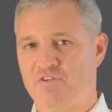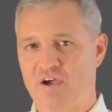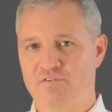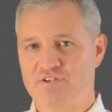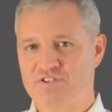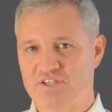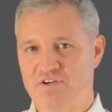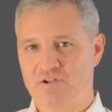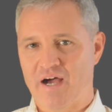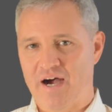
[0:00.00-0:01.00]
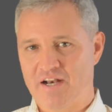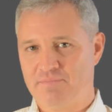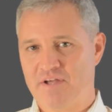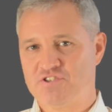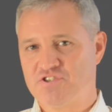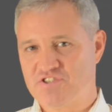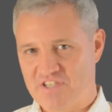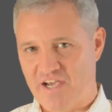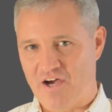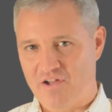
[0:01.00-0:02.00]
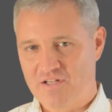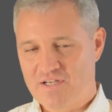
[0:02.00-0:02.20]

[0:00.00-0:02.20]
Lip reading: every single item that you sell,